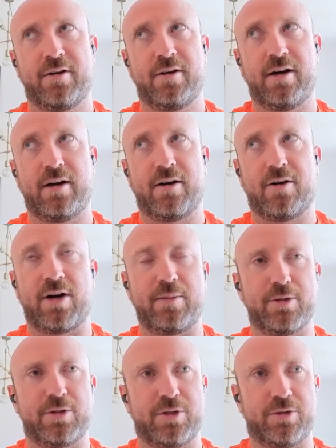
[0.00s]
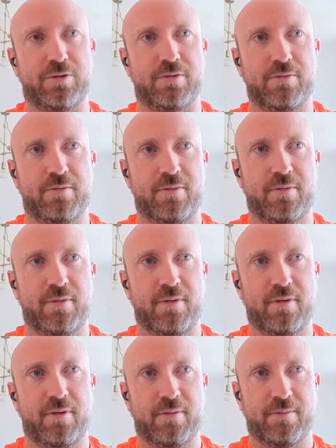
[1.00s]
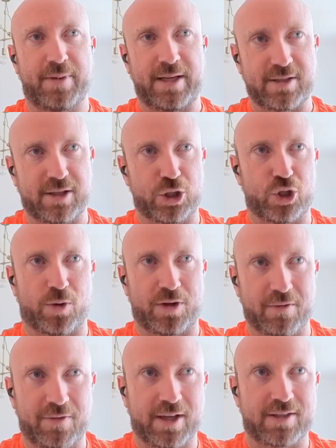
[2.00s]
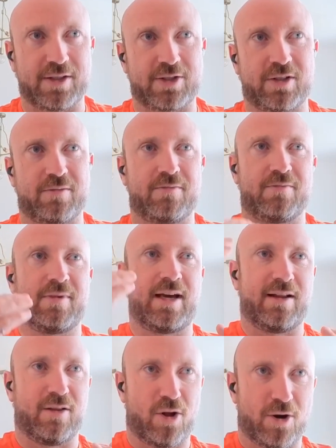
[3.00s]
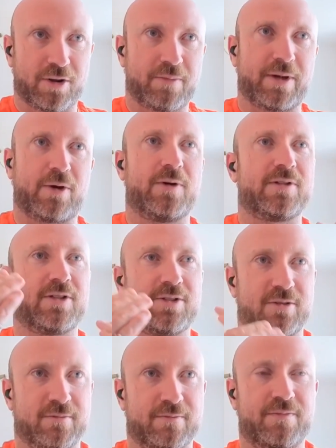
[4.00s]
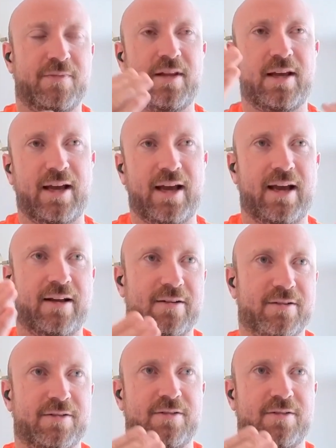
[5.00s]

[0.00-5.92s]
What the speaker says: are able to basically short the fiat system and long the Bitcoin system. And